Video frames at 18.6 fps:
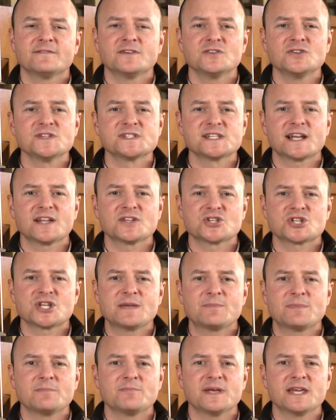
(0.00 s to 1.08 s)
for New Zealand
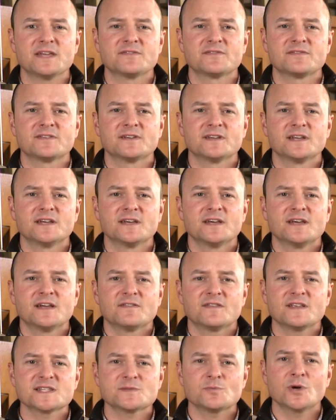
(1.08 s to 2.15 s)
sheep and beef.
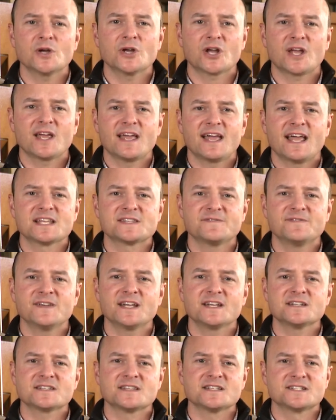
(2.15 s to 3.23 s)
This work has fed
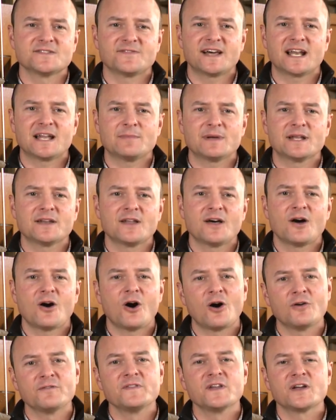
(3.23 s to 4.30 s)
into the development
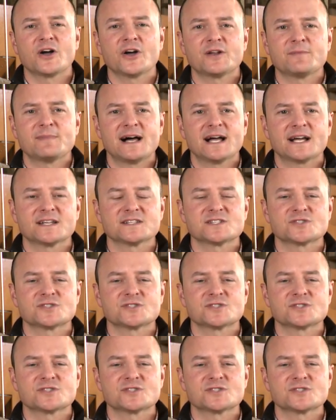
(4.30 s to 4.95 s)
of the go-to-market